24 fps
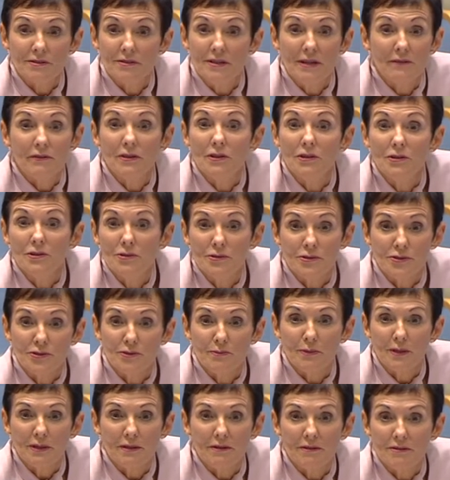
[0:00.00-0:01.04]
never
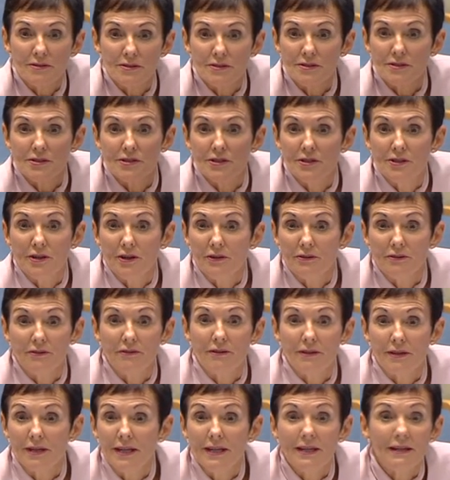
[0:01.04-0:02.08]
used because you don't
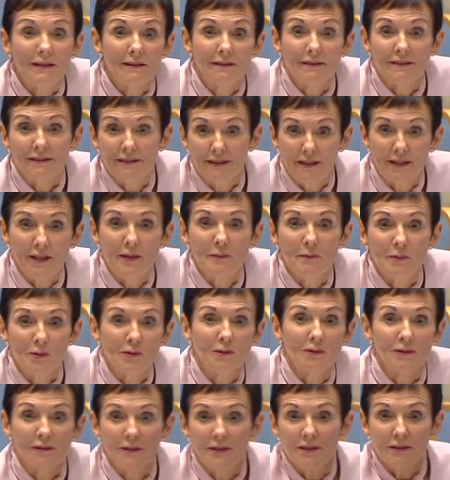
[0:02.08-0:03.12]
need it
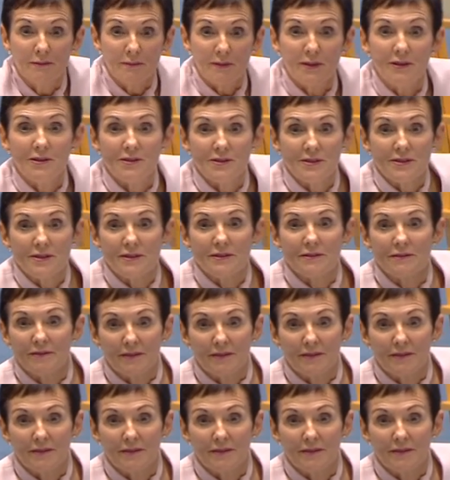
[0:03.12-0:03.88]
anymore, because there's